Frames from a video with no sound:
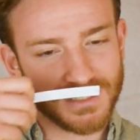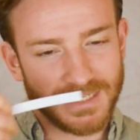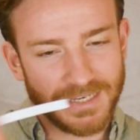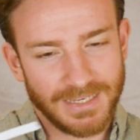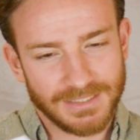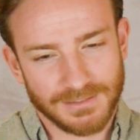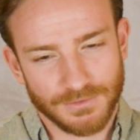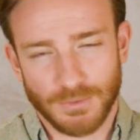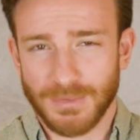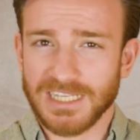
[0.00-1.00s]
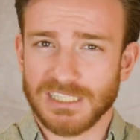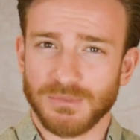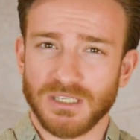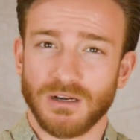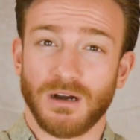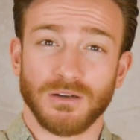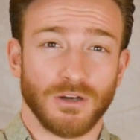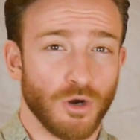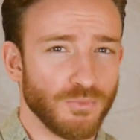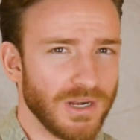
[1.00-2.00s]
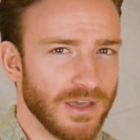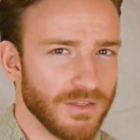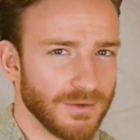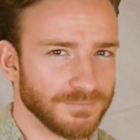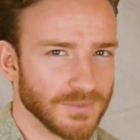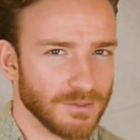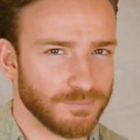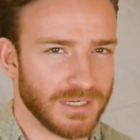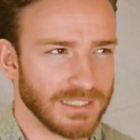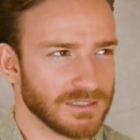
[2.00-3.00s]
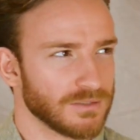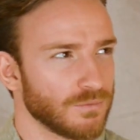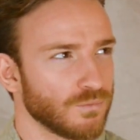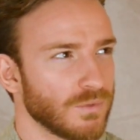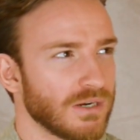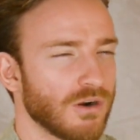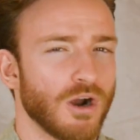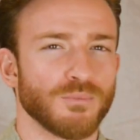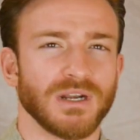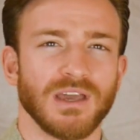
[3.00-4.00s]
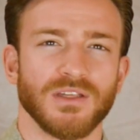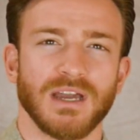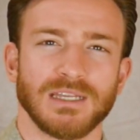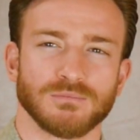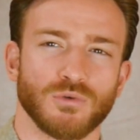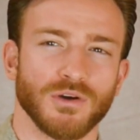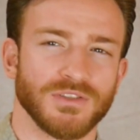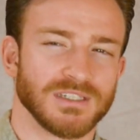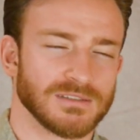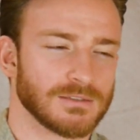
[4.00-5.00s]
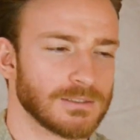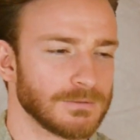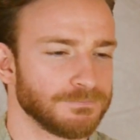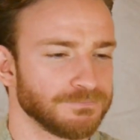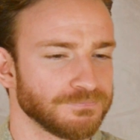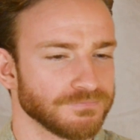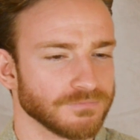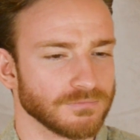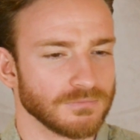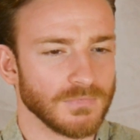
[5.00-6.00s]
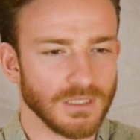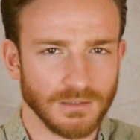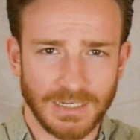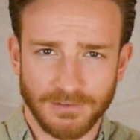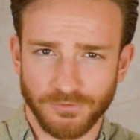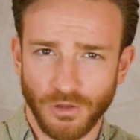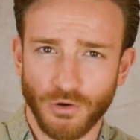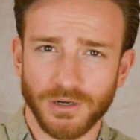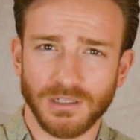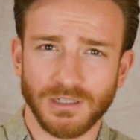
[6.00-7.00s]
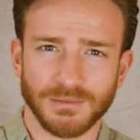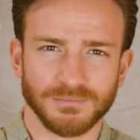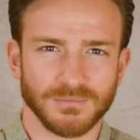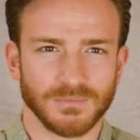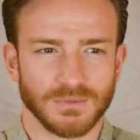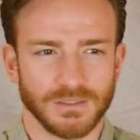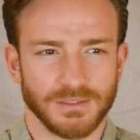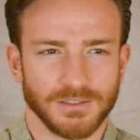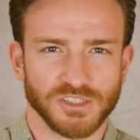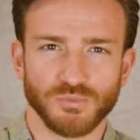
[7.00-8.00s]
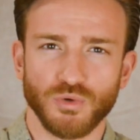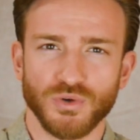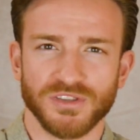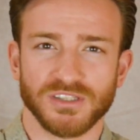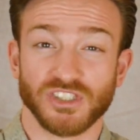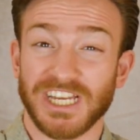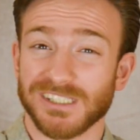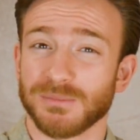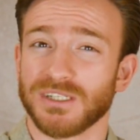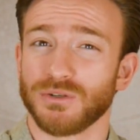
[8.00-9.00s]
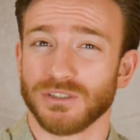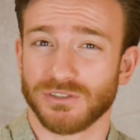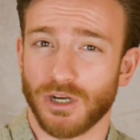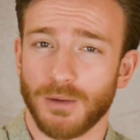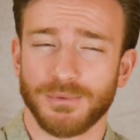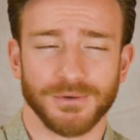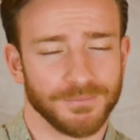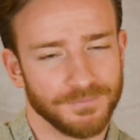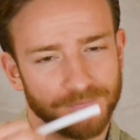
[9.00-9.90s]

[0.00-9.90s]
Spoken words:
It reminds me on ombre leather, but where ombre leather had more this like floral, smooth jasmine note on top.